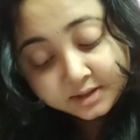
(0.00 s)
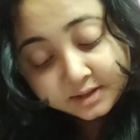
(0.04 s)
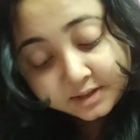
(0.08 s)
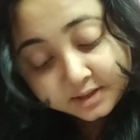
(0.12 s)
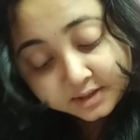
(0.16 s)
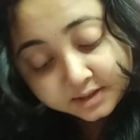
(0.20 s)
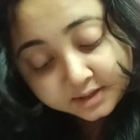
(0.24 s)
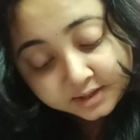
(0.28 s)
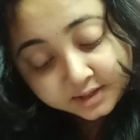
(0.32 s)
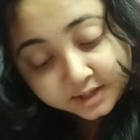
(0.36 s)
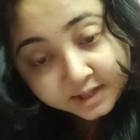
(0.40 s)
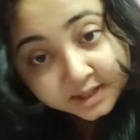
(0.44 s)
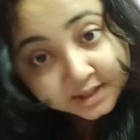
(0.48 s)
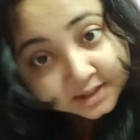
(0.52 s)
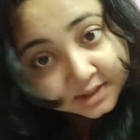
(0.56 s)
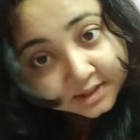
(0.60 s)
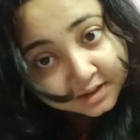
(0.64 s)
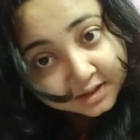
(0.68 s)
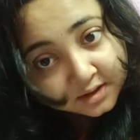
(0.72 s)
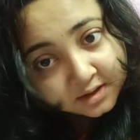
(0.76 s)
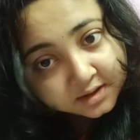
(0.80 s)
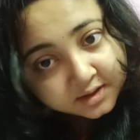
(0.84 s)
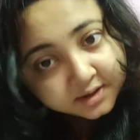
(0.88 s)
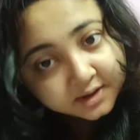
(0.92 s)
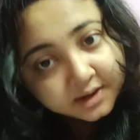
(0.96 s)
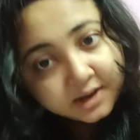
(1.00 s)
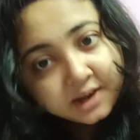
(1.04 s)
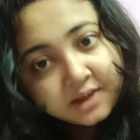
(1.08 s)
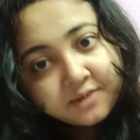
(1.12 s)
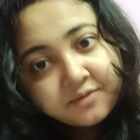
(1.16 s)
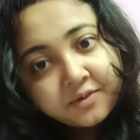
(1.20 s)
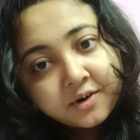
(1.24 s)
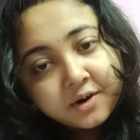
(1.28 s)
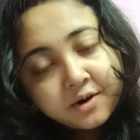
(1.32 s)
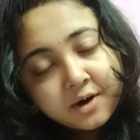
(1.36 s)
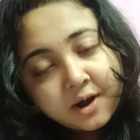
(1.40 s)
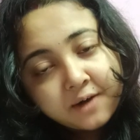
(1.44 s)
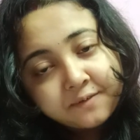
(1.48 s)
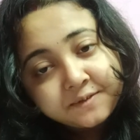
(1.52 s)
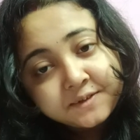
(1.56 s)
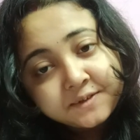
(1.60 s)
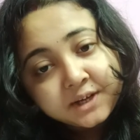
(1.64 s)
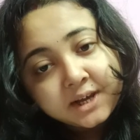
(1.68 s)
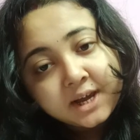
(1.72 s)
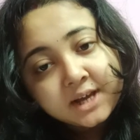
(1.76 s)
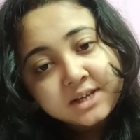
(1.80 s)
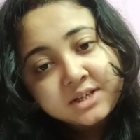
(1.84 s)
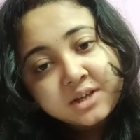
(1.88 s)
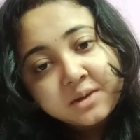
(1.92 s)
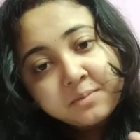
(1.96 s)
in the liver after
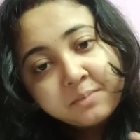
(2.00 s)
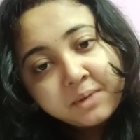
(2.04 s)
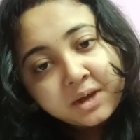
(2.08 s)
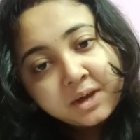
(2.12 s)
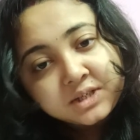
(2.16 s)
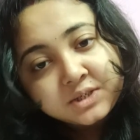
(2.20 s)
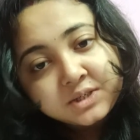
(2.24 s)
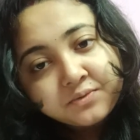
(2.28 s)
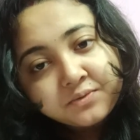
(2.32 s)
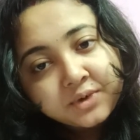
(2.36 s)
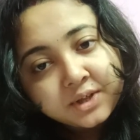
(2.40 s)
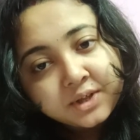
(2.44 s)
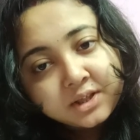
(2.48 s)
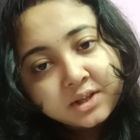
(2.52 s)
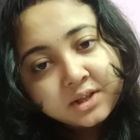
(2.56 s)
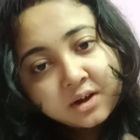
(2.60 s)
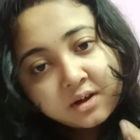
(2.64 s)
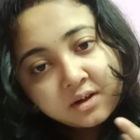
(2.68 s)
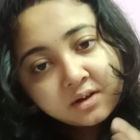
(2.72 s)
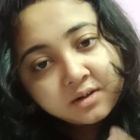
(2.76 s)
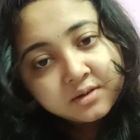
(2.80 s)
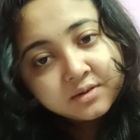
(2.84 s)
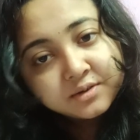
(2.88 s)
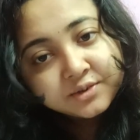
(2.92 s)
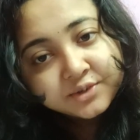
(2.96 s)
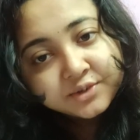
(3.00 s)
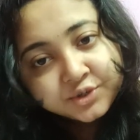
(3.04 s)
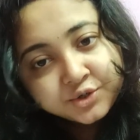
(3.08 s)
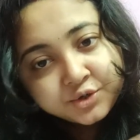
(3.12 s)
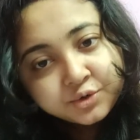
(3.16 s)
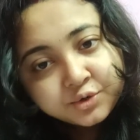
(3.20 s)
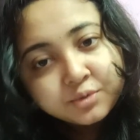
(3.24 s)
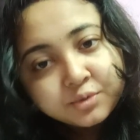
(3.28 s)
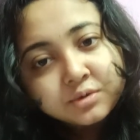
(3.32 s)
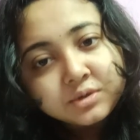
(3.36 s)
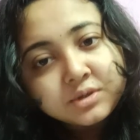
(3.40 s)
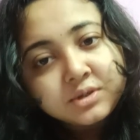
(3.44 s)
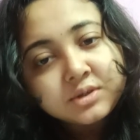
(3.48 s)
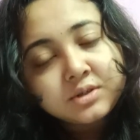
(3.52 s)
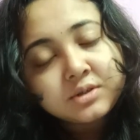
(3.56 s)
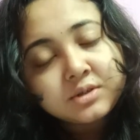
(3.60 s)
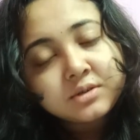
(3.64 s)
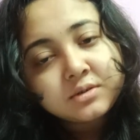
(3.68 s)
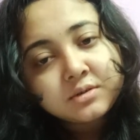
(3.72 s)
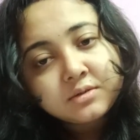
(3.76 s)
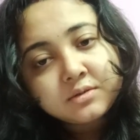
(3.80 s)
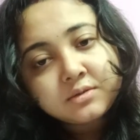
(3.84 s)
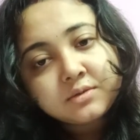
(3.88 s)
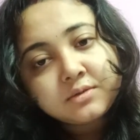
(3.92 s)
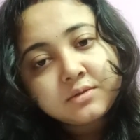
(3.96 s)
getting mixed with the juice
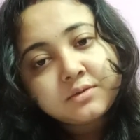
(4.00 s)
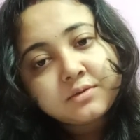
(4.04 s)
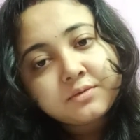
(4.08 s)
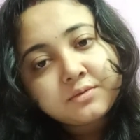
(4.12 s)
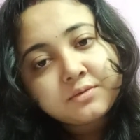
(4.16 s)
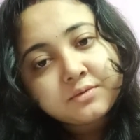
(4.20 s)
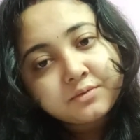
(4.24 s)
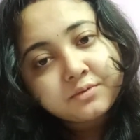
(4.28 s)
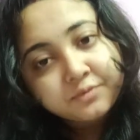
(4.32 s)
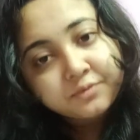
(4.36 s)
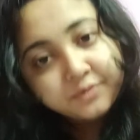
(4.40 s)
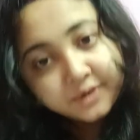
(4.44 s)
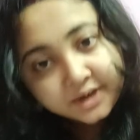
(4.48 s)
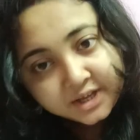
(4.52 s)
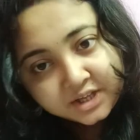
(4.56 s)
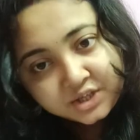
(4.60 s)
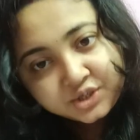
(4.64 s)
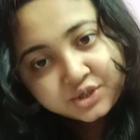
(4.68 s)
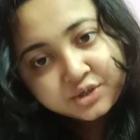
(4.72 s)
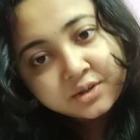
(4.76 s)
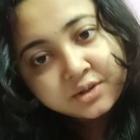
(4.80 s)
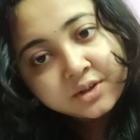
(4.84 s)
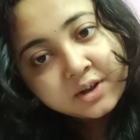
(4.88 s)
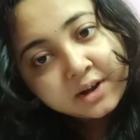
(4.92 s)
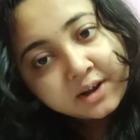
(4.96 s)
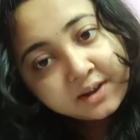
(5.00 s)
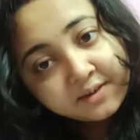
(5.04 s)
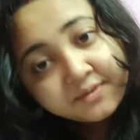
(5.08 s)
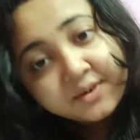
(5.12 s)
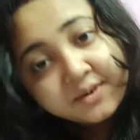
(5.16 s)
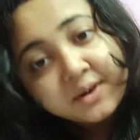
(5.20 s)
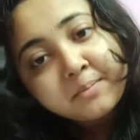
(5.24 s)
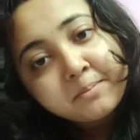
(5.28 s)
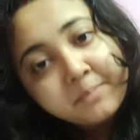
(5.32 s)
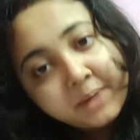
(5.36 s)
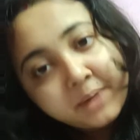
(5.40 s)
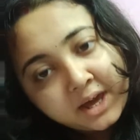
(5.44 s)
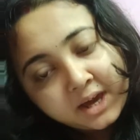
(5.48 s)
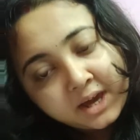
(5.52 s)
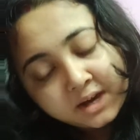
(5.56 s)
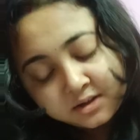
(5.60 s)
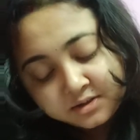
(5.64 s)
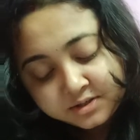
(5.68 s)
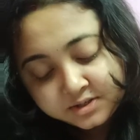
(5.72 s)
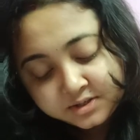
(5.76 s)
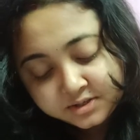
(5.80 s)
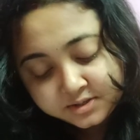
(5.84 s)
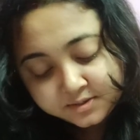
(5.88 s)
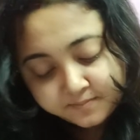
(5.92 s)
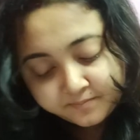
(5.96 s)
which the liver
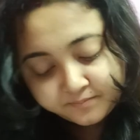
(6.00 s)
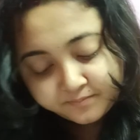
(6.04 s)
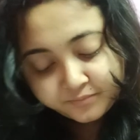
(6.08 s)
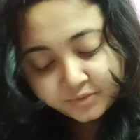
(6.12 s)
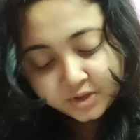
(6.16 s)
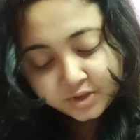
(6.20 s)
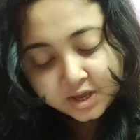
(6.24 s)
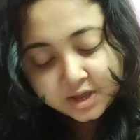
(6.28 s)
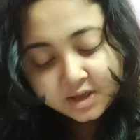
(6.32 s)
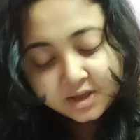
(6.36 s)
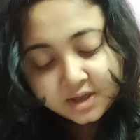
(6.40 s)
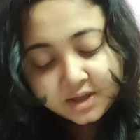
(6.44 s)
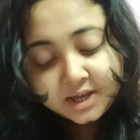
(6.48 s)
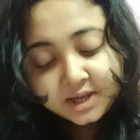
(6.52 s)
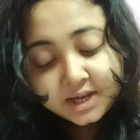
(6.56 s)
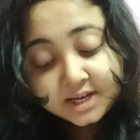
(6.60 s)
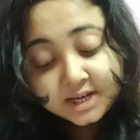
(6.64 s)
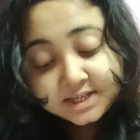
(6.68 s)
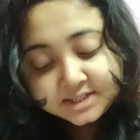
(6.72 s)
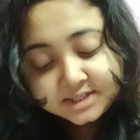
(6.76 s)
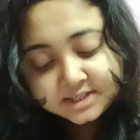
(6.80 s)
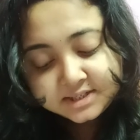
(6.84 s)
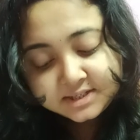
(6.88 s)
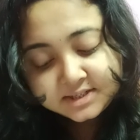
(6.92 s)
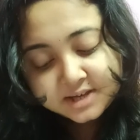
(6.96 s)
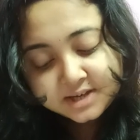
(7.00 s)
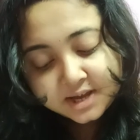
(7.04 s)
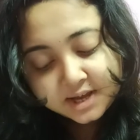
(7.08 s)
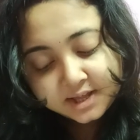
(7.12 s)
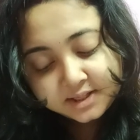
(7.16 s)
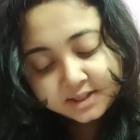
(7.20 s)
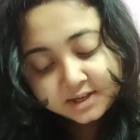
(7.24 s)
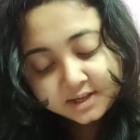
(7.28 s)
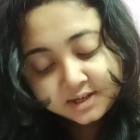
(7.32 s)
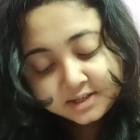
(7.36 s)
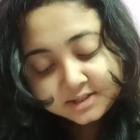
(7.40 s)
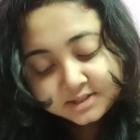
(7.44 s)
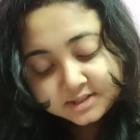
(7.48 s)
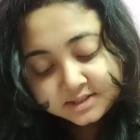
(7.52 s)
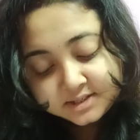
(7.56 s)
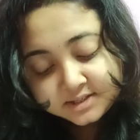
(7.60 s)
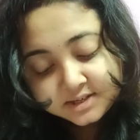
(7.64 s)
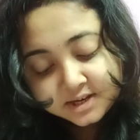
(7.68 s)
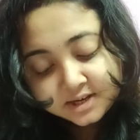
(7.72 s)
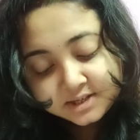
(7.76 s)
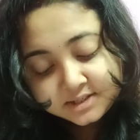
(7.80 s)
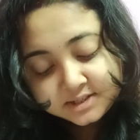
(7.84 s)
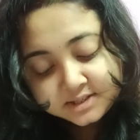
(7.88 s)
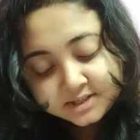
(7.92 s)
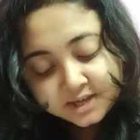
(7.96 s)
makes. Intestine. The
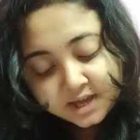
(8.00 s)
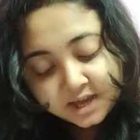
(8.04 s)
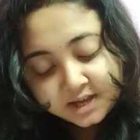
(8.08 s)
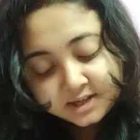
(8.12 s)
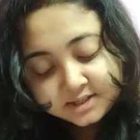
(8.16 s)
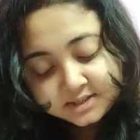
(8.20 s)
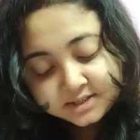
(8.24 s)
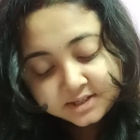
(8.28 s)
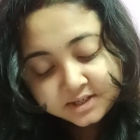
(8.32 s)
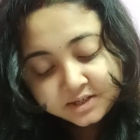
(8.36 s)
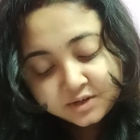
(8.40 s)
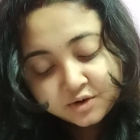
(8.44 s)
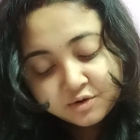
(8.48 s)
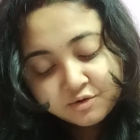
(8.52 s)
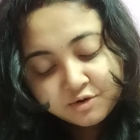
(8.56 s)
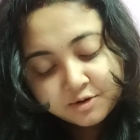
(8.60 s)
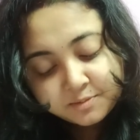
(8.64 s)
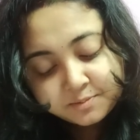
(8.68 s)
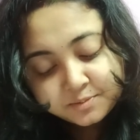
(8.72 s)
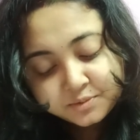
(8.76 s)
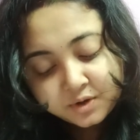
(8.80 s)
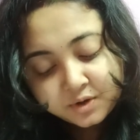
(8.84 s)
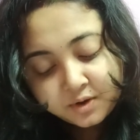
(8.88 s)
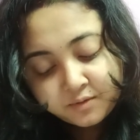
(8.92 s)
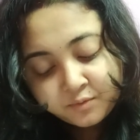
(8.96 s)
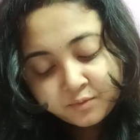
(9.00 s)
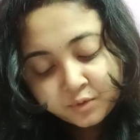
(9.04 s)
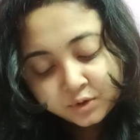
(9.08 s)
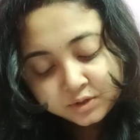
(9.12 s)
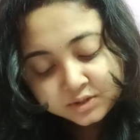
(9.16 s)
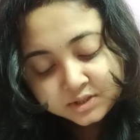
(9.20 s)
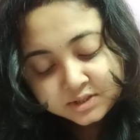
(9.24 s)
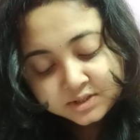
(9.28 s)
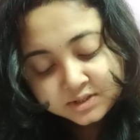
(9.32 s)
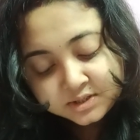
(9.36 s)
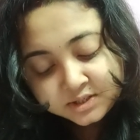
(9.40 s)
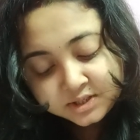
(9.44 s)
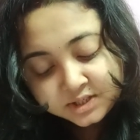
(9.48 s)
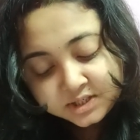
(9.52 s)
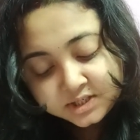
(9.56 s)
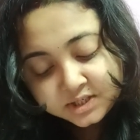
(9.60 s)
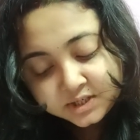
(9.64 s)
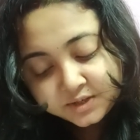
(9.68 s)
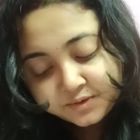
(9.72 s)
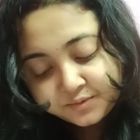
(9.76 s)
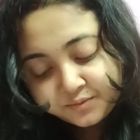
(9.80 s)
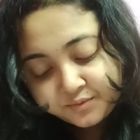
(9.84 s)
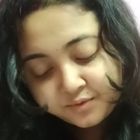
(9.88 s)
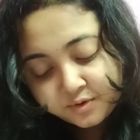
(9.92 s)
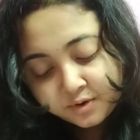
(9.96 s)
intestine takes in or absorbs what is needed
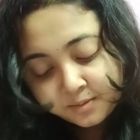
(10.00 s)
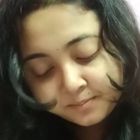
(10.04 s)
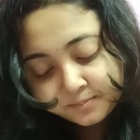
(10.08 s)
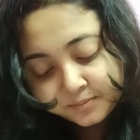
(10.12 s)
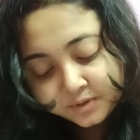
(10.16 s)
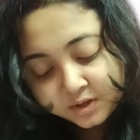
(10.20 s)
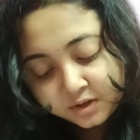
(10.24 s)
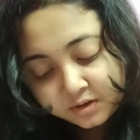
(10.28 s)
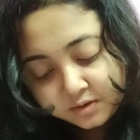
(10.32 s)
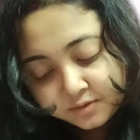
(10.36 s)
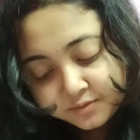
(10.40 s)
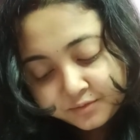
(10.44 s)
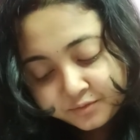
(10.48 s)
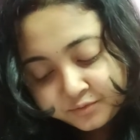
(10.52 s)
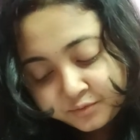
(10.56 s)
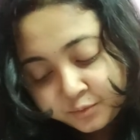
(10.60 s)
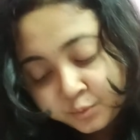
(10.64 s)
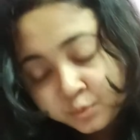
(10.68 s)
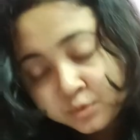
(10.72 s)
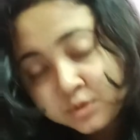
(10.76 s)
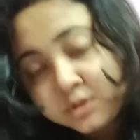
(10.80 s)
from the food.